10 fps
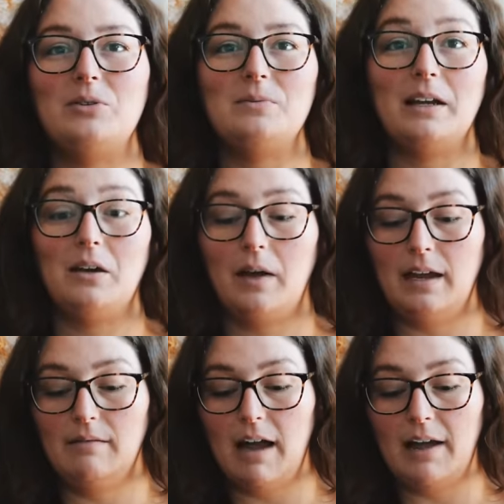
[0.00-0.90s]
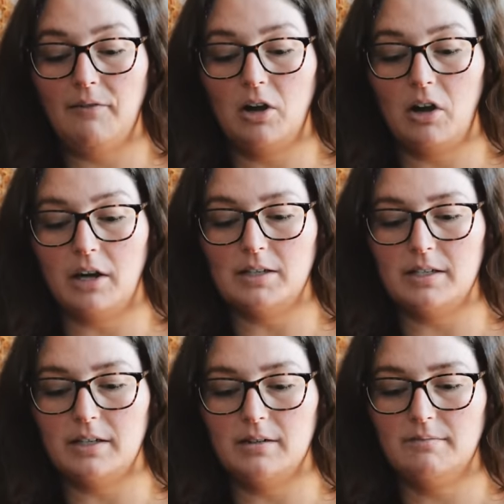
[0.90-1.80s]
I'm like, okay, I've got
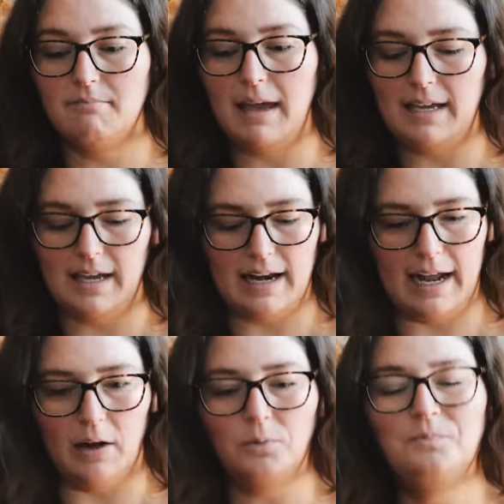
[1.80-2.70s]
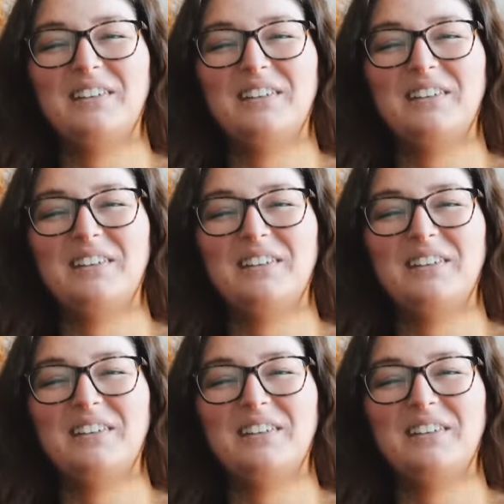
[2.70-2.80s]
to make it now.